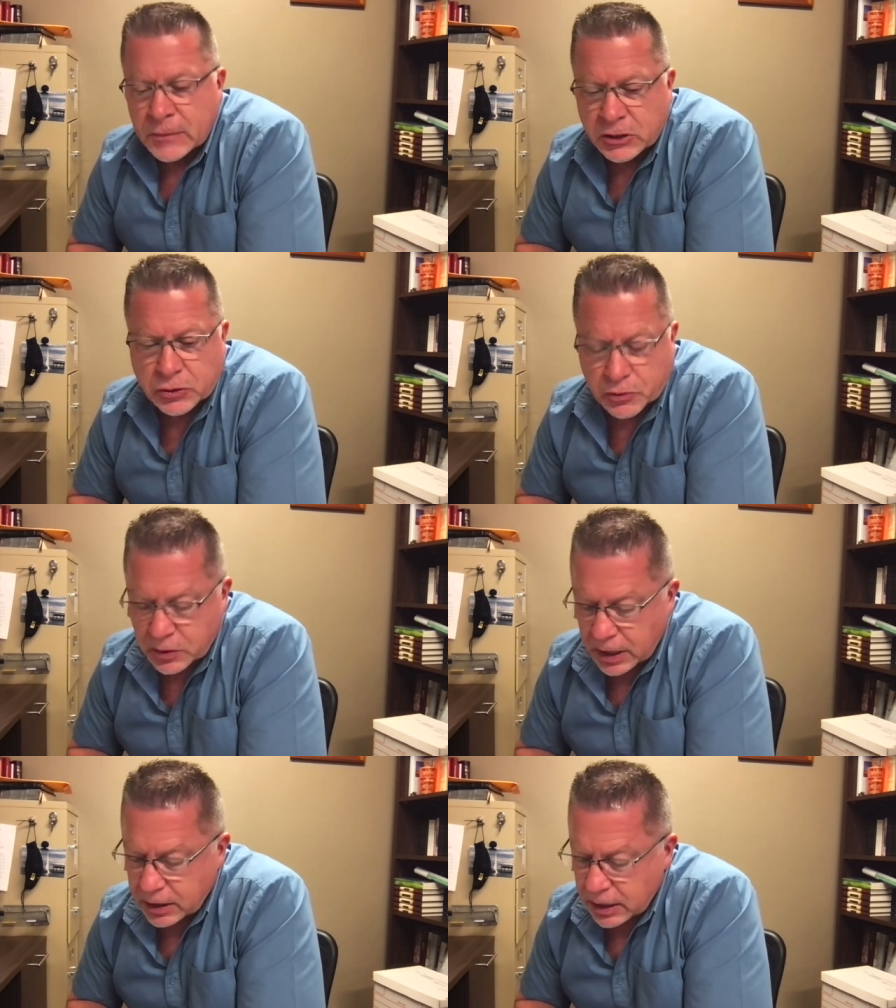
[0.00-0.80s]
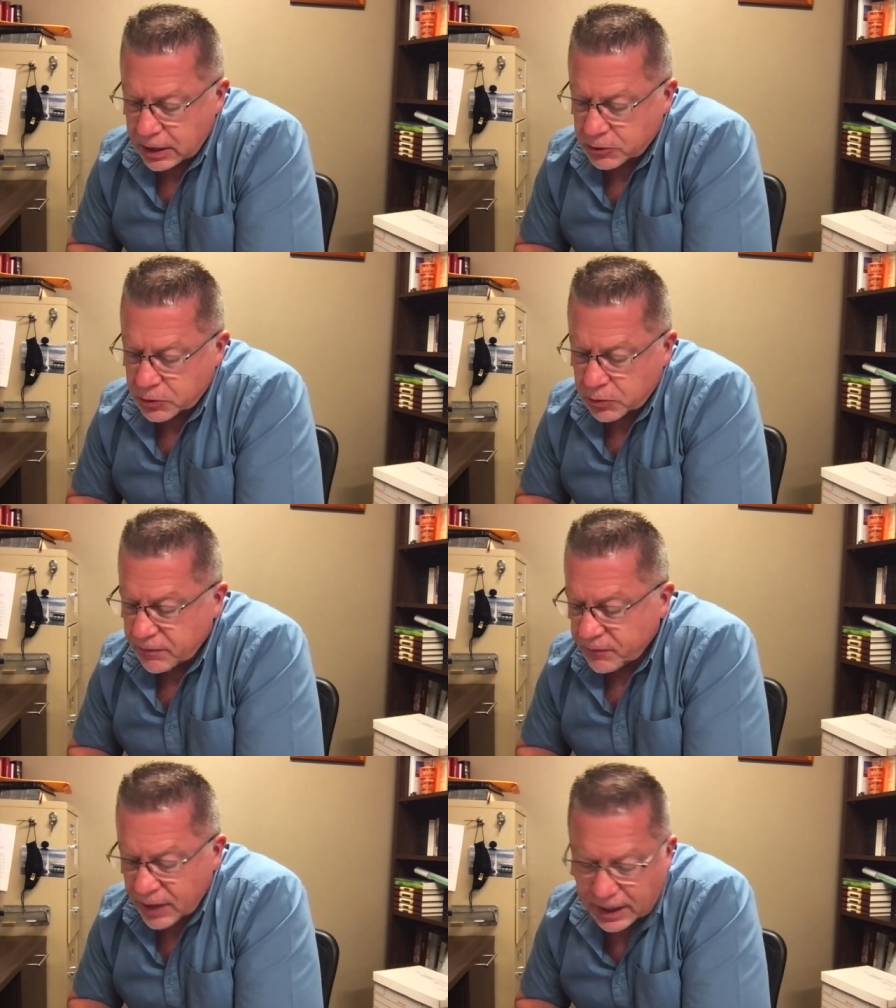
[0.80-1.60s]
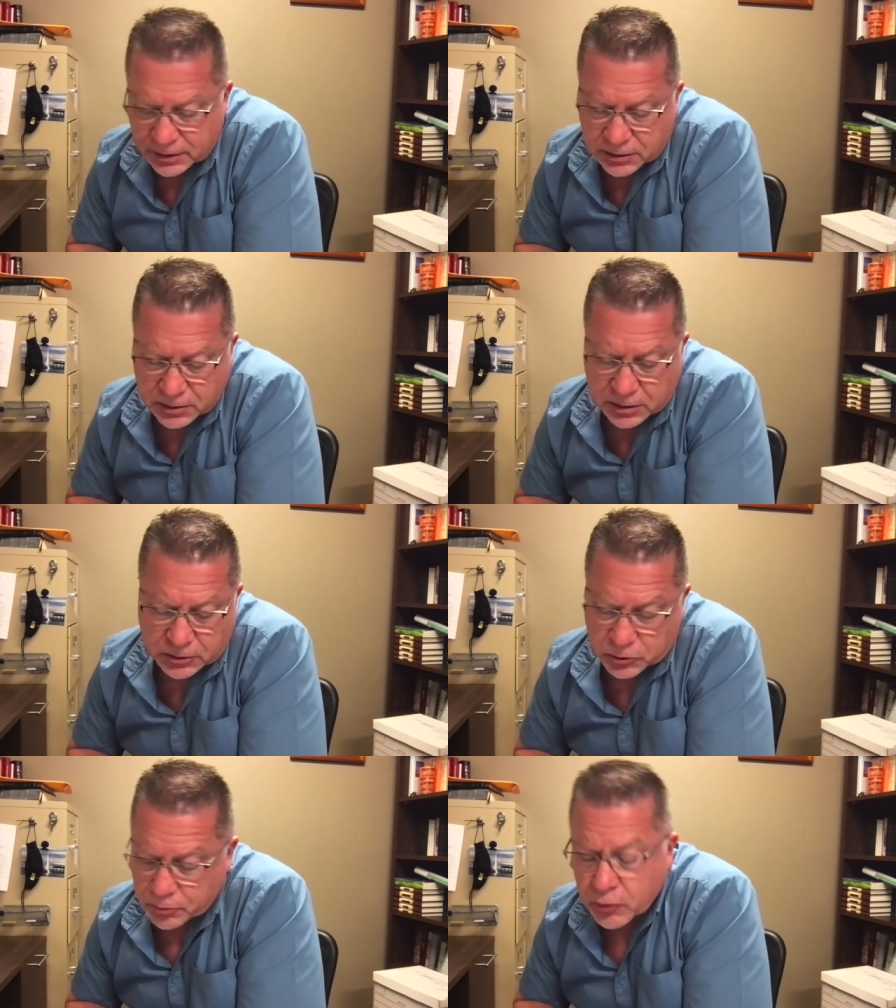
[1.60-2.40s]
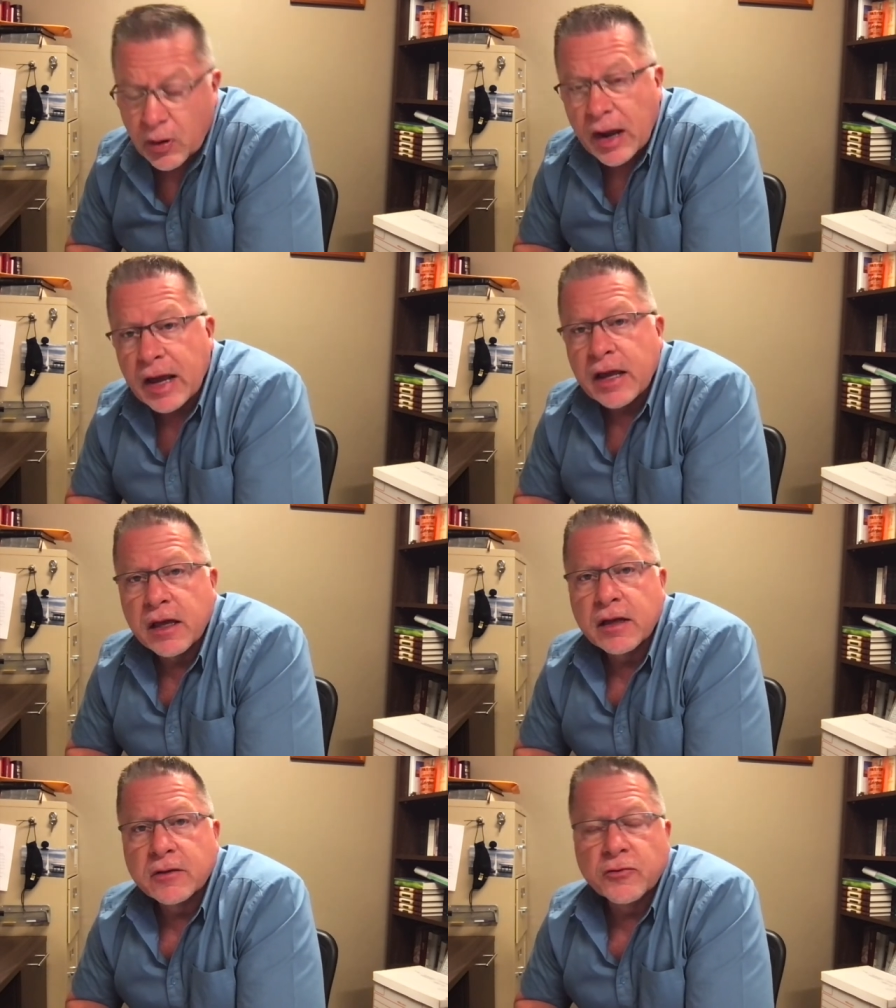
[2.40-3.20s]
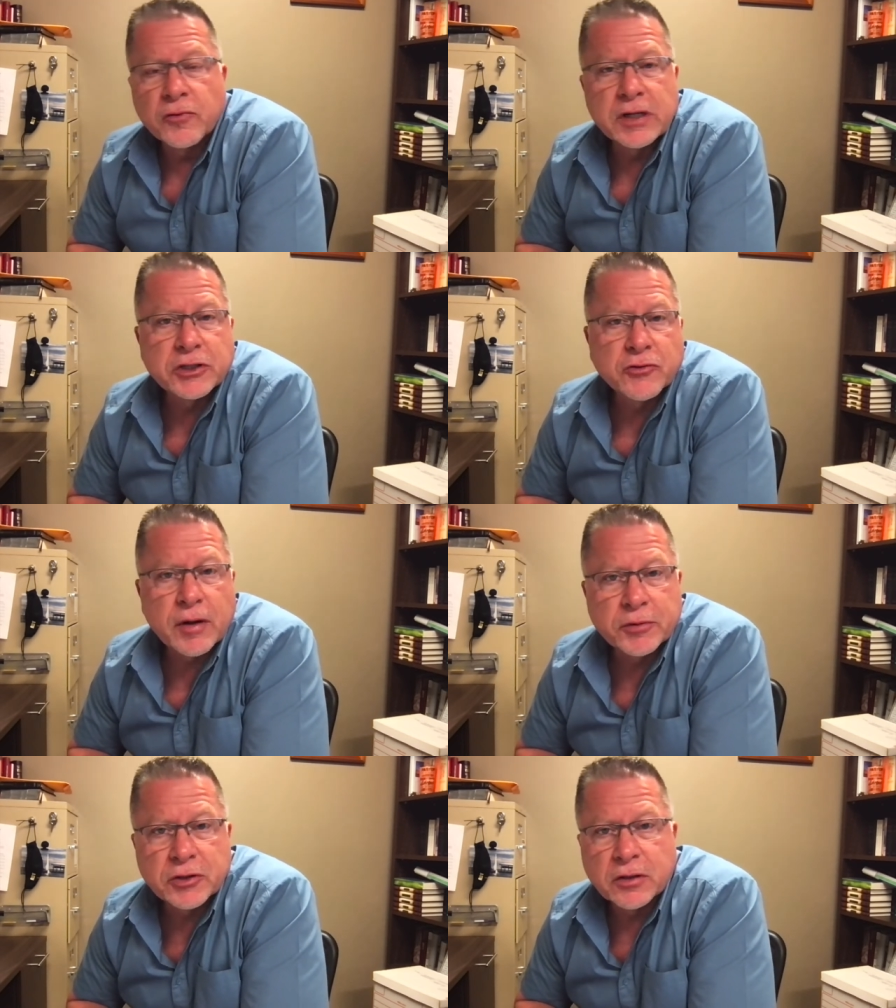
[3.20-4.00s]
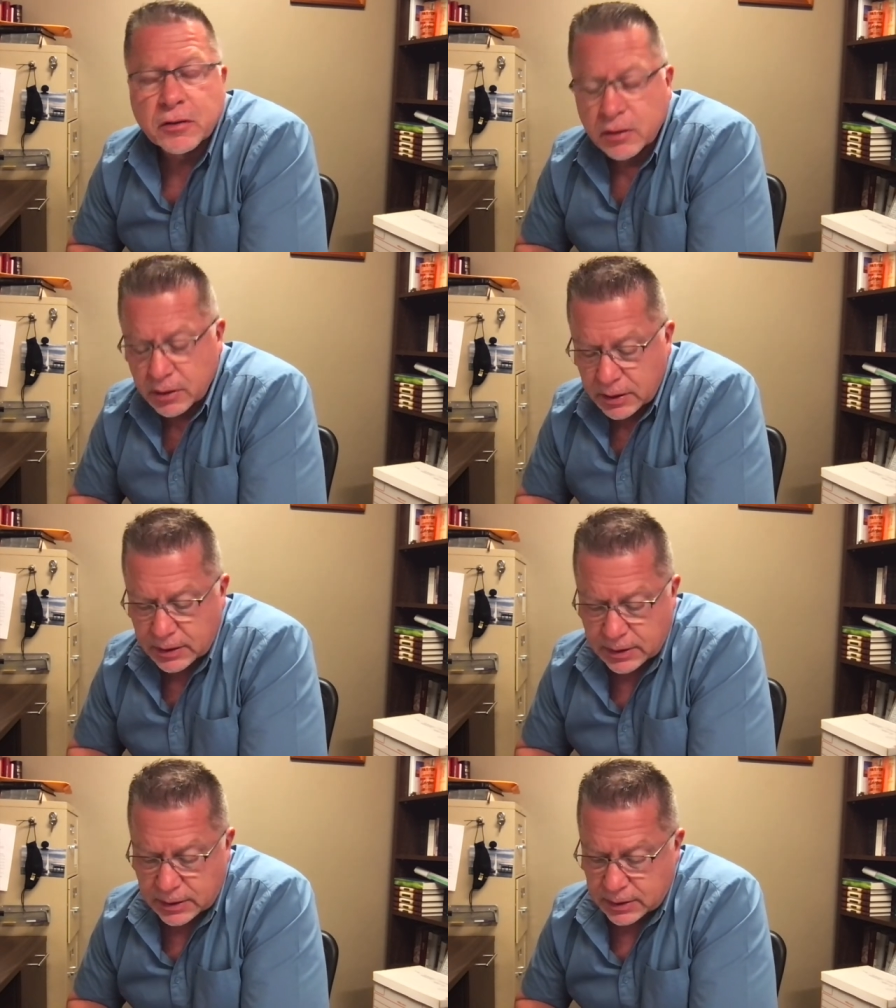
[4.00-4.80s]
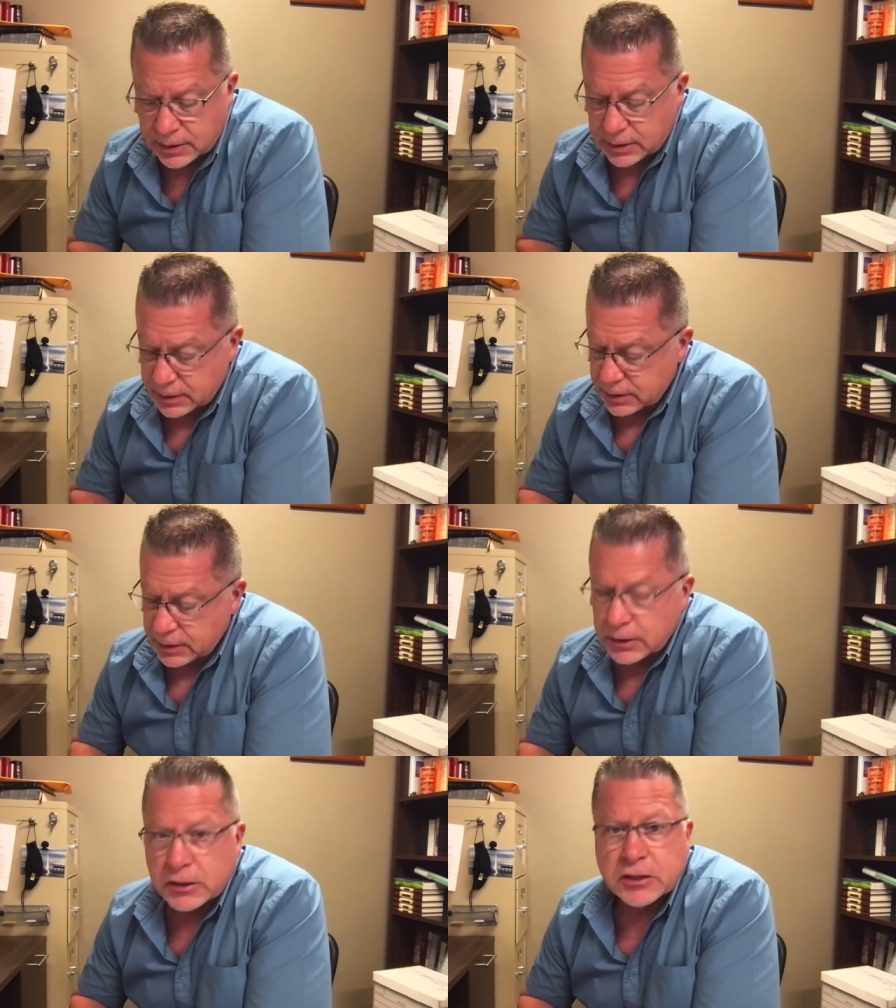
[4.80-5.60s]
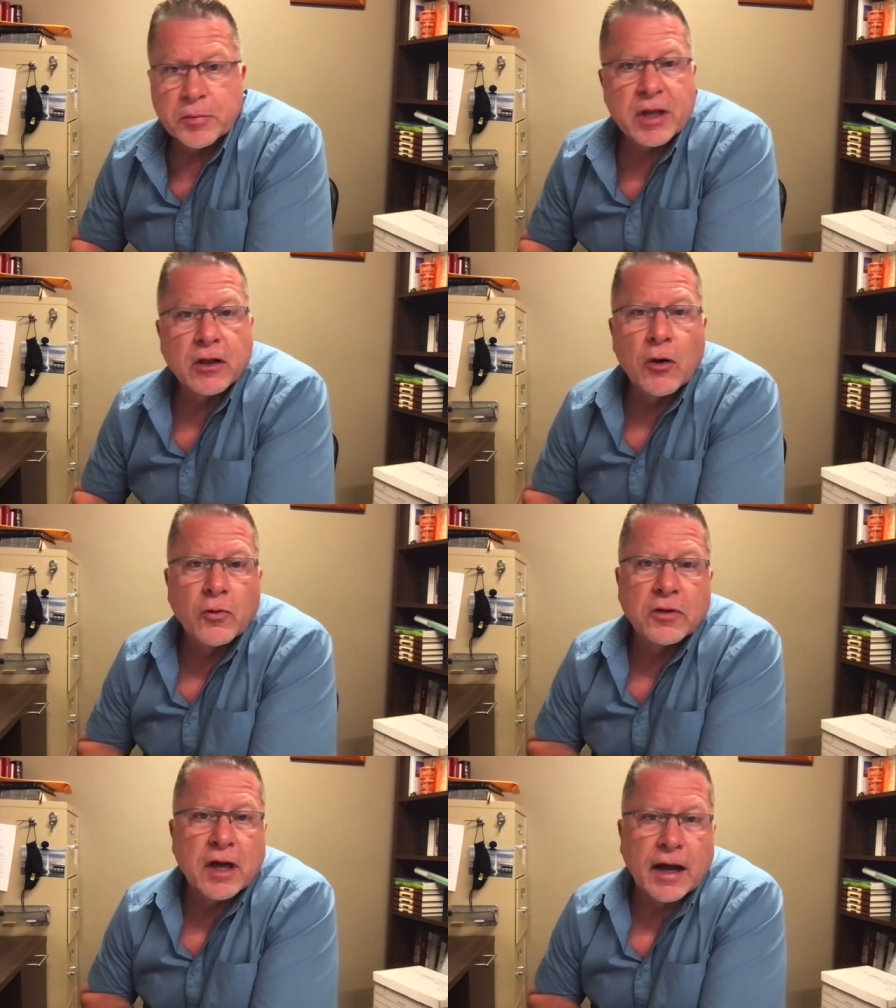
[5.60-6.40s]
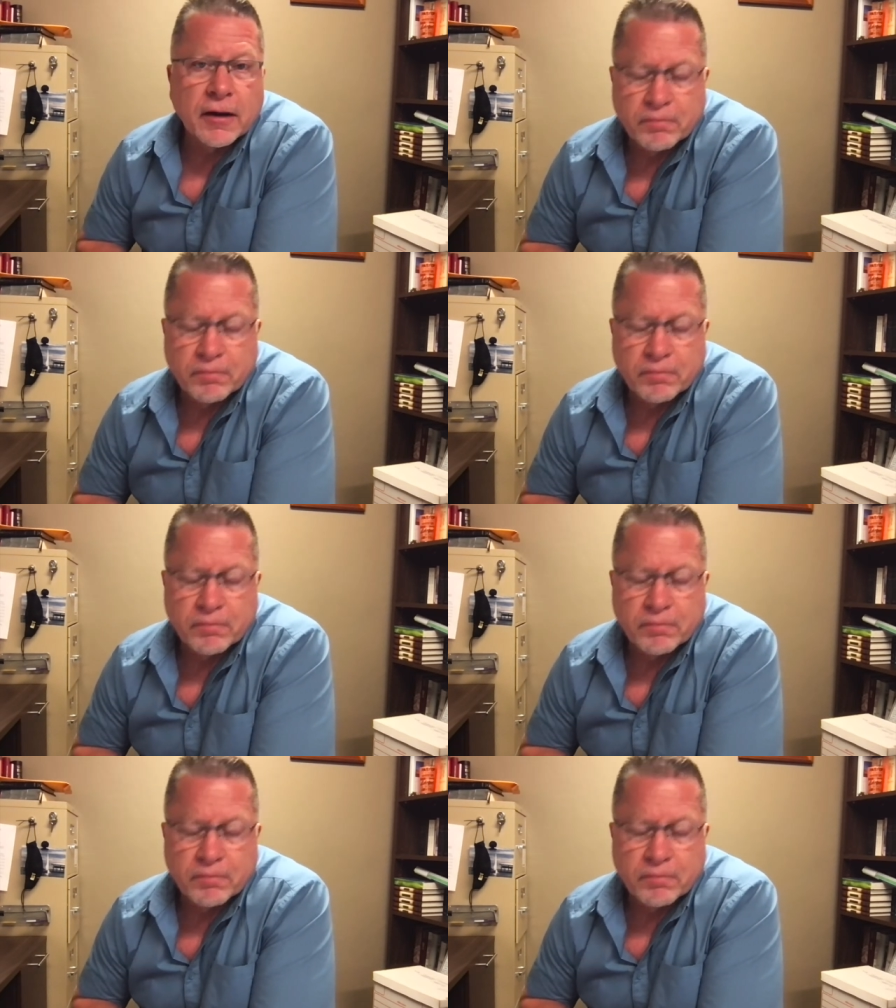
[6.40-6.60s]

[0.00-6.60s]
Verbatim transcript: to think and to reflect and to pray, to read scripture, just to be alone with God.